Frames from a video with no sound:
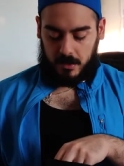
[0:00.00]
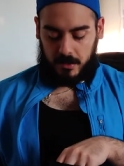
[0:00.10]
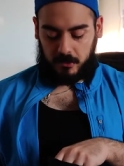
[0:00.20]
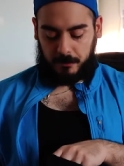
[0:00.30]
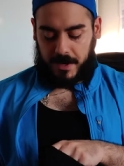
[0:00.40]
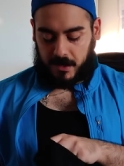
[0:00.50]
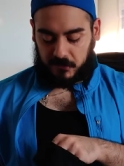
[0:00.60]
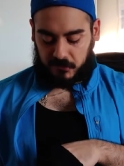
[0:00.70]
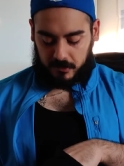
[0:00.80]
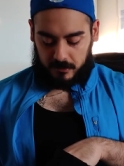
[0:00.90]
and your
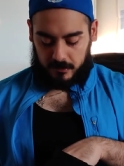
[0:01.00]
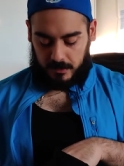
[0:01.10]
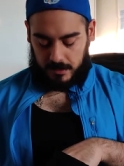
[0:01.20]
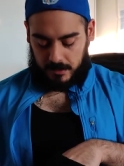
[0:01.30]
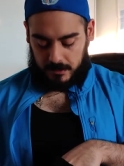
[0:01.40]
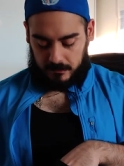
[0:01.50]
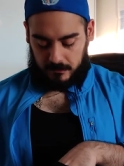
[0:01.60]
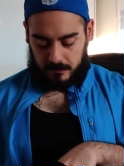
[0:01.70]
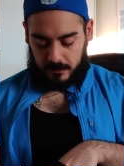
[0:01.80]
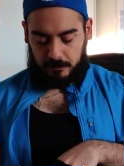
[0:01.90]
mask.
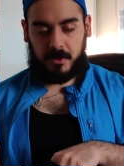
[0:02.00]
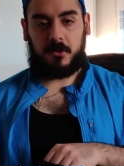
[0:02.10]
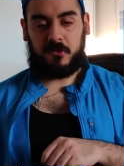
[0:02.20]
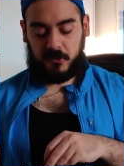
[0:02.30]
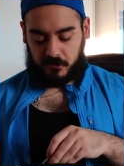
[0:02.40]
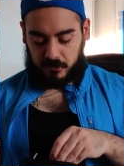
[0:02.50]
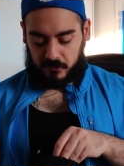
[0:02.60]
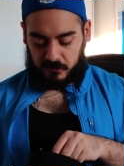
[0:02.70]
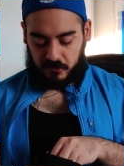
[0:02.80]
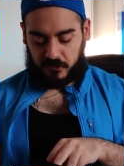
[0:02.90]
And a pair of
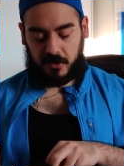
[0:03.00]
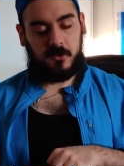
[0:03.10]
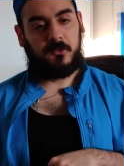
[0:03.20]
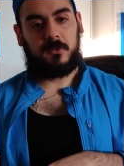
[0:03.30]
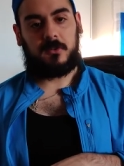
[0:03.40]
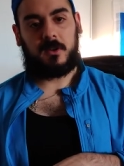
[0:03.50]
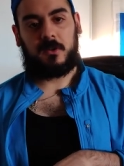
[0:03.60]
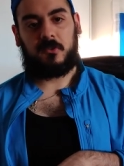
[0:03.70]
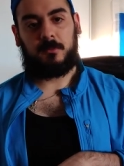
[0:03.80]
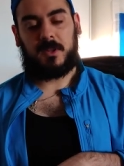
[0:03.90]
scissors, just in case you need to
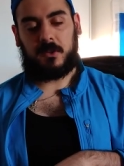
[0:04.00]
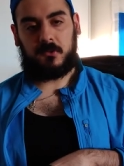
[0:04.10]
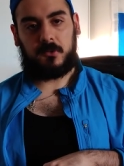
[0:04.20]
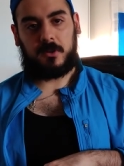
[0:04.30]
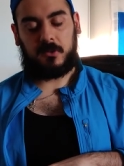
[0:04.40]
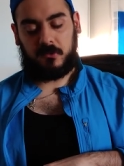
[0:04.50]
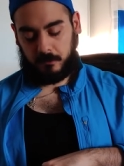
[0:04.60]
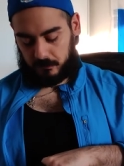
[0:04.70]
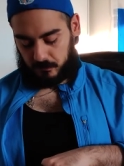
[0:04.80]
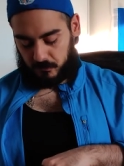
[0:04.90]
cut some lace or cut some